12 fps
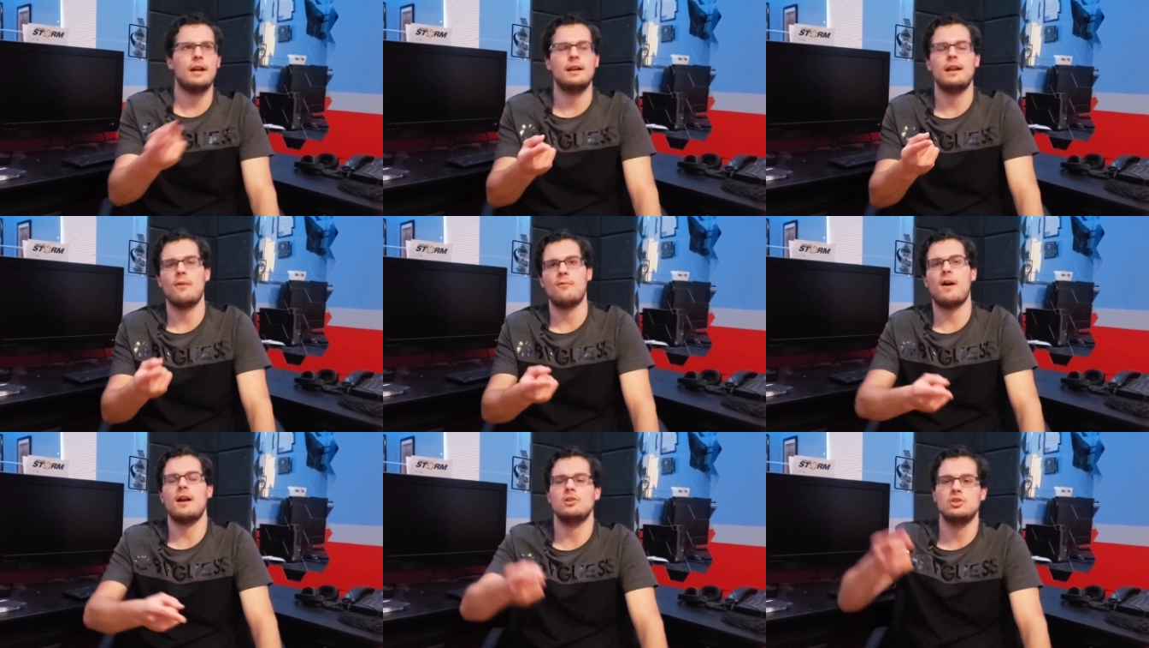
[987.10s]
I gotta now
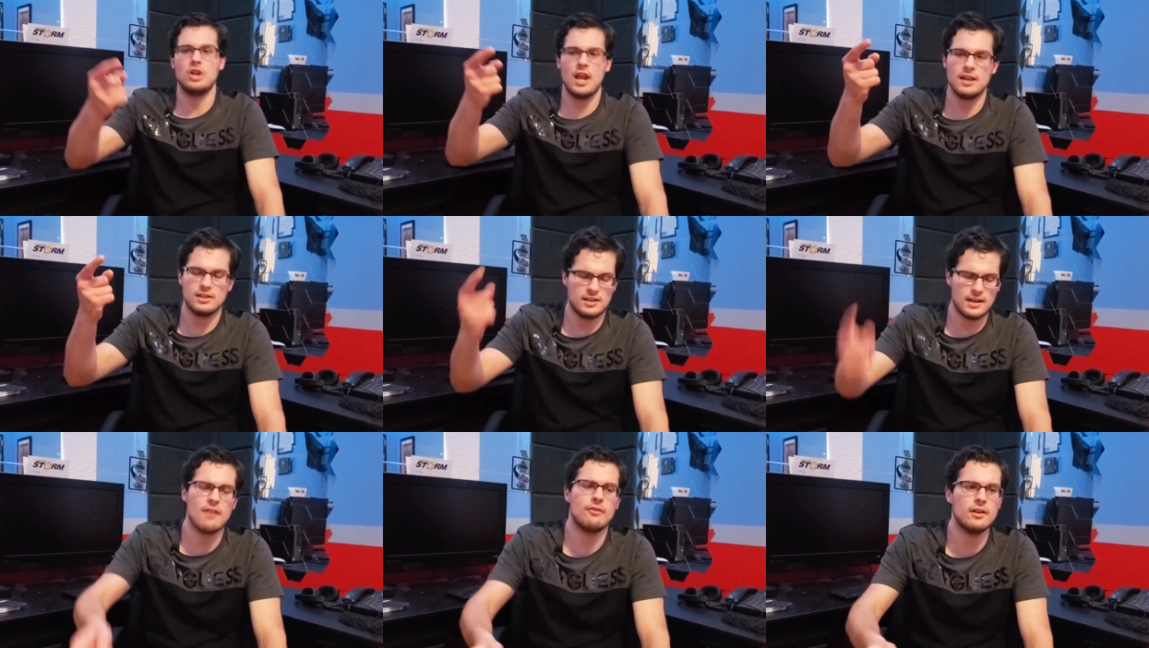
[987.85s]
find J
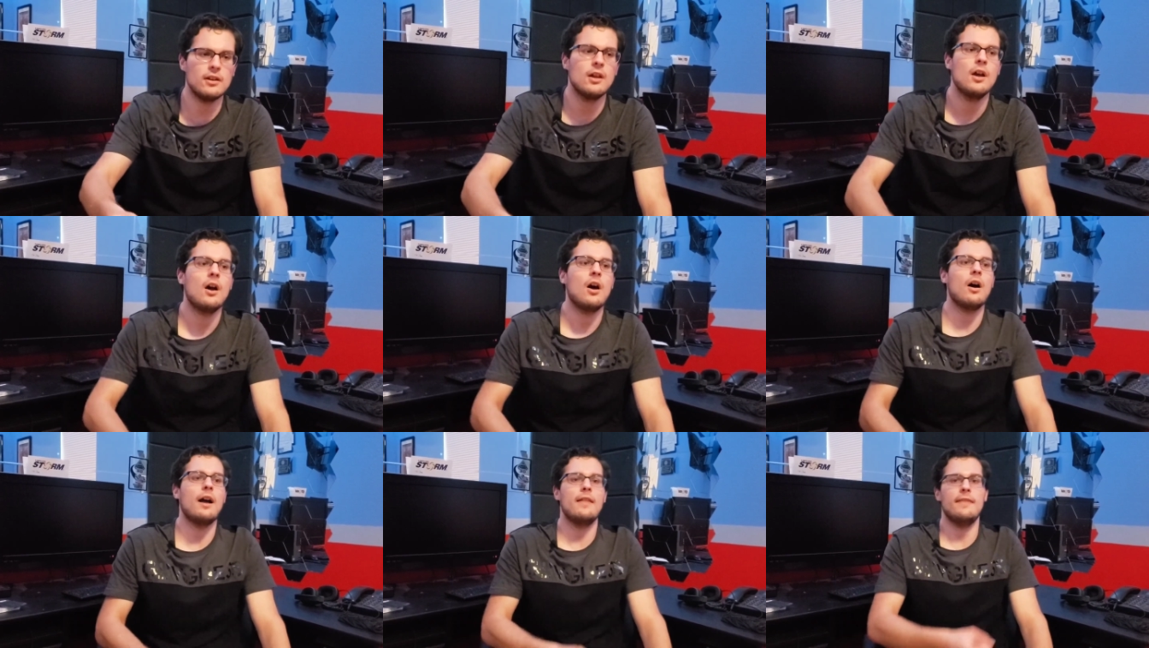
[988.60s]
seven.
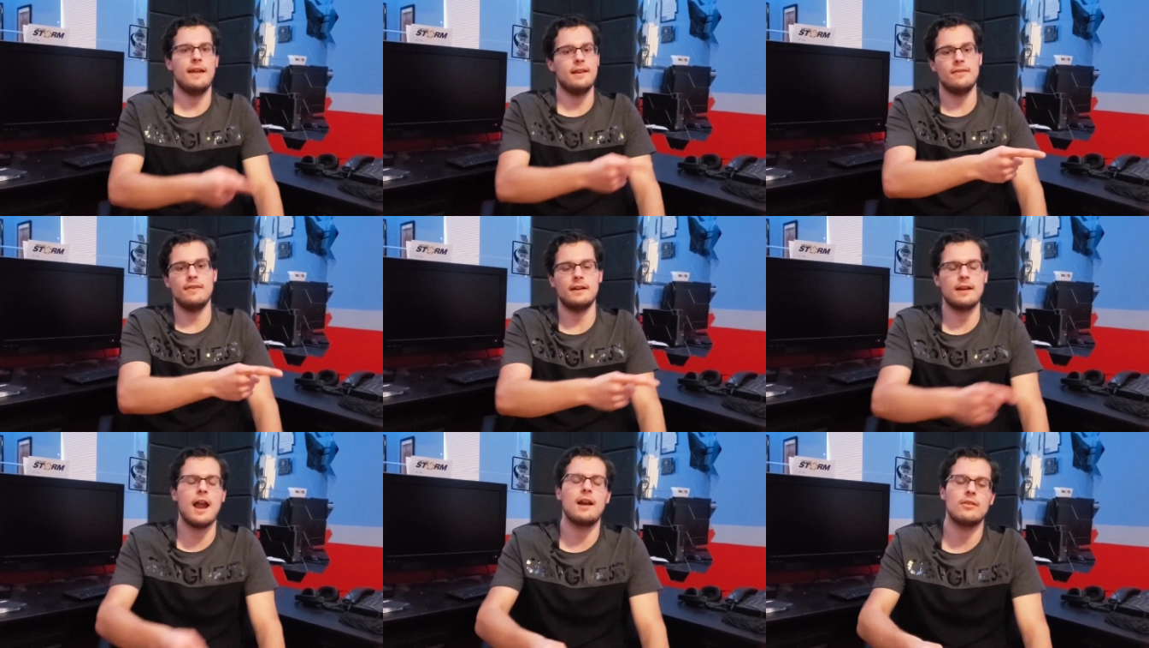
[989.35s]
Uh, and then
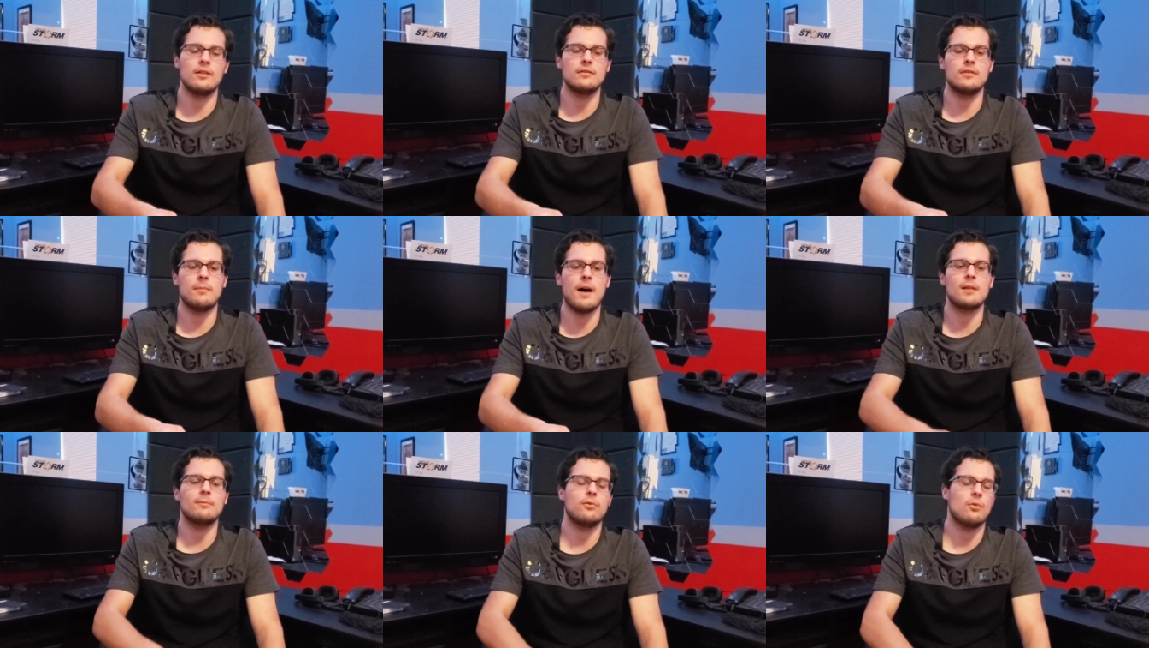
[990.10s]
they're not on the, the
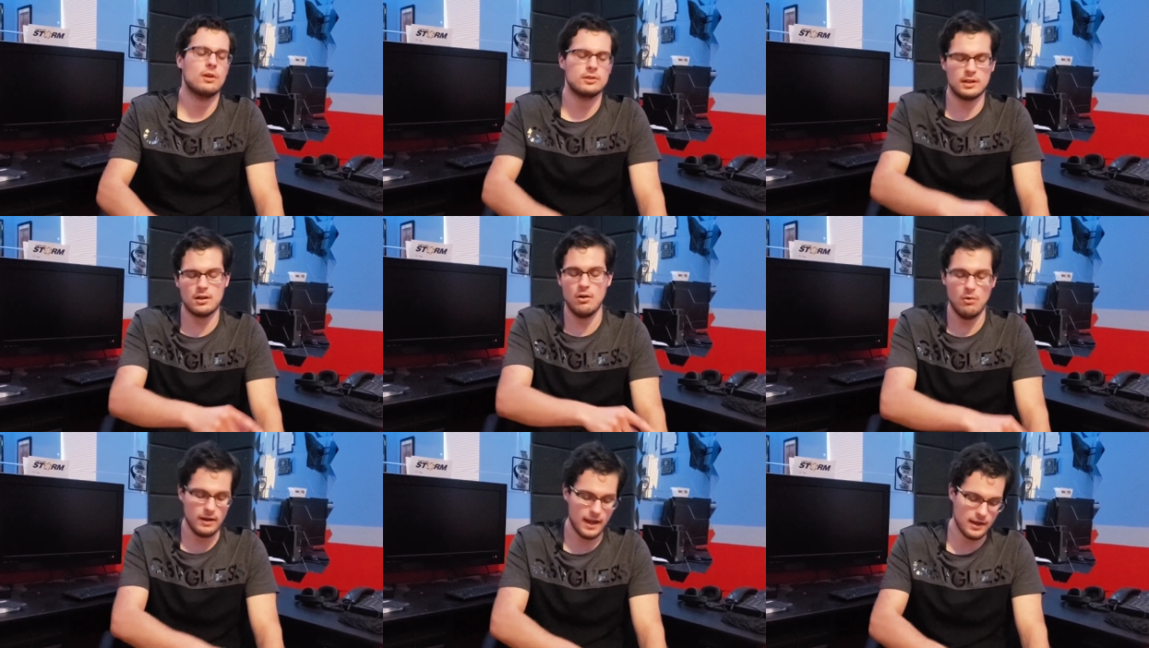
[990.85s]
bottom floor. It's like,
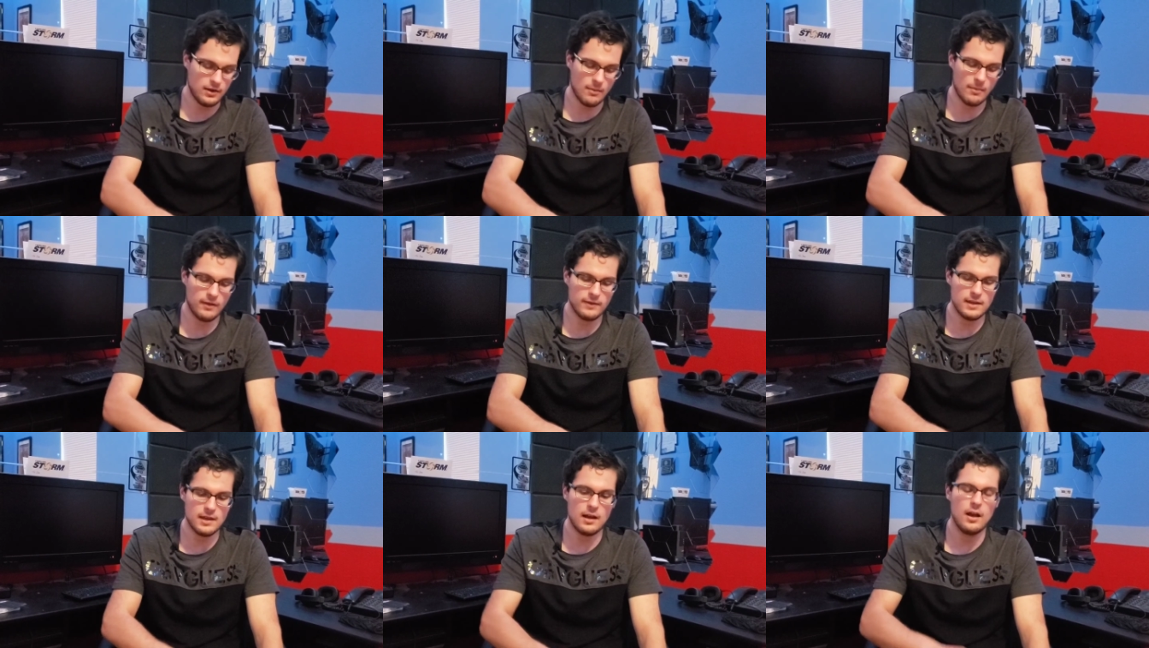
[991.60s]
oh, okay, I'm on
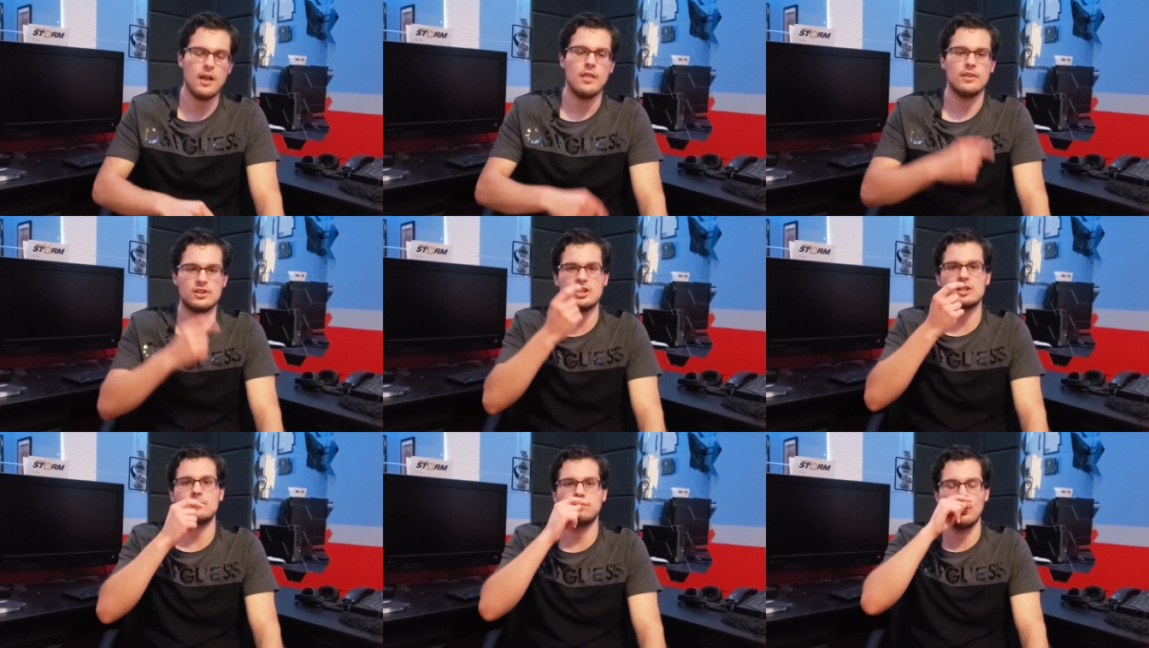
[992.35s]
the, uh, the
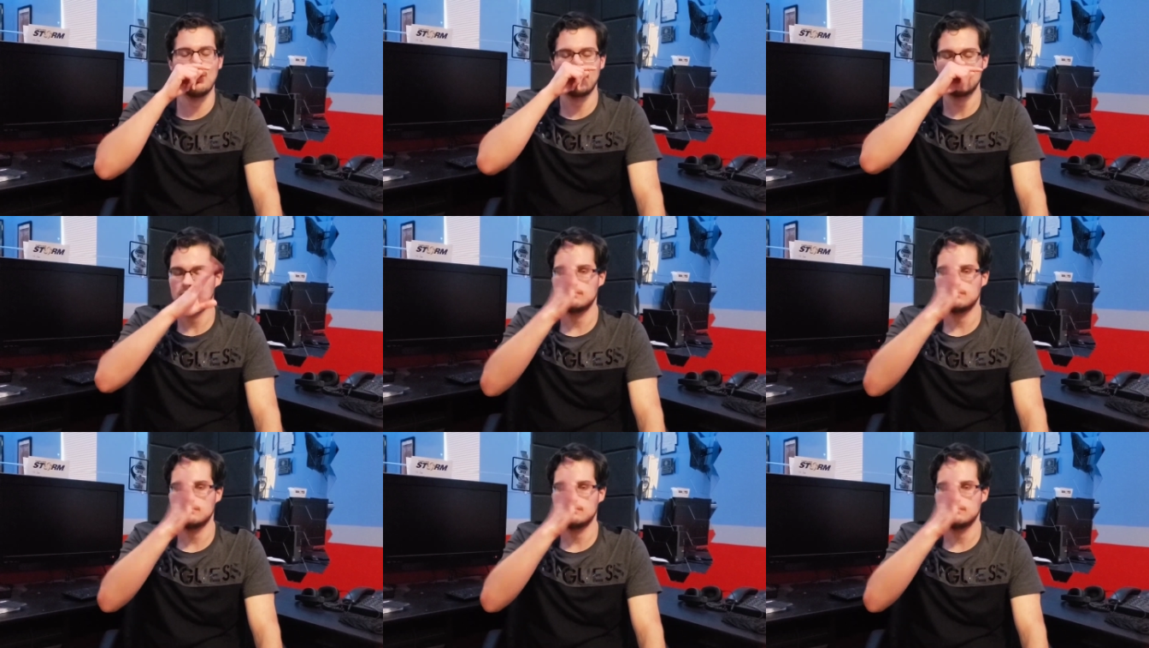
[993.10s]
sixth floor.